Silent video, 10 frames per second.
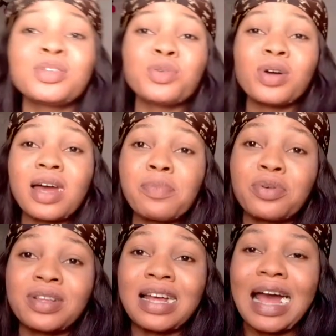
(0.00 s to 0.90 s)
So other
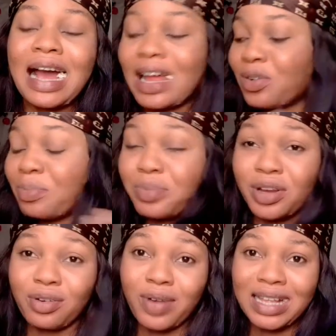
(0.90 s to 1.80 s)
products that I cannot
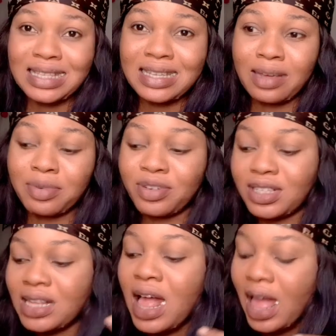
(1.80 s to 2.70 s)
bring right here
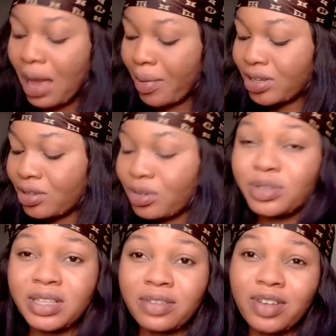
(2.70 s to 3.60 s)
because I'm actually going
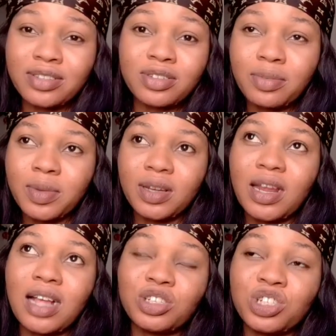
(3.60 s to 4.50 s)
to deliver some
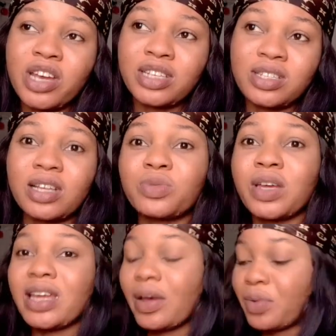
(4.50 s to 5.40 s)
at GIG. That's
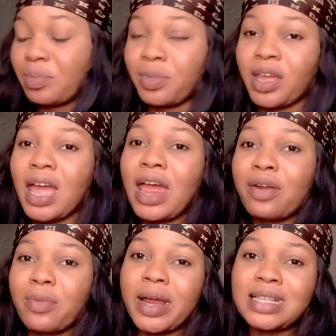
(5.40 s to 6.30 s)
why they are with me
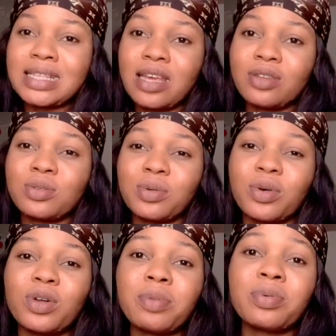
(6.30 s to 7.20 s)
right here. So
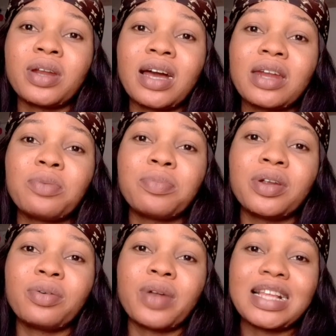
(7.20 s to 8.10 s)
other products I cannot
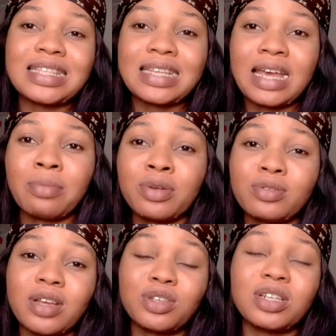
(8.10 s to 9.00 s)
bring right here, I'm going
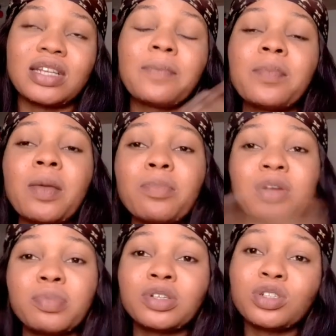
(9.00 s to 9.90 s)
to actually
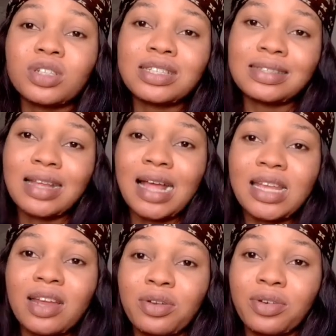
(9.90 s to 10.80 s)
put the pictures at
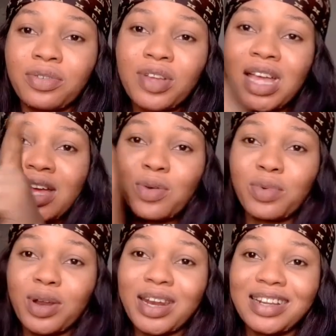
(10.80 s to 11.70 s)
the end of
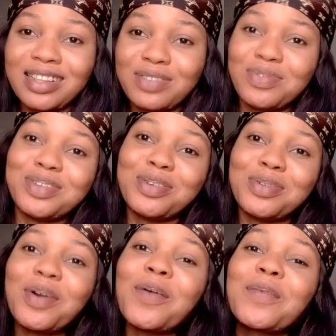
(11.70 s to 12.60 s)
this video.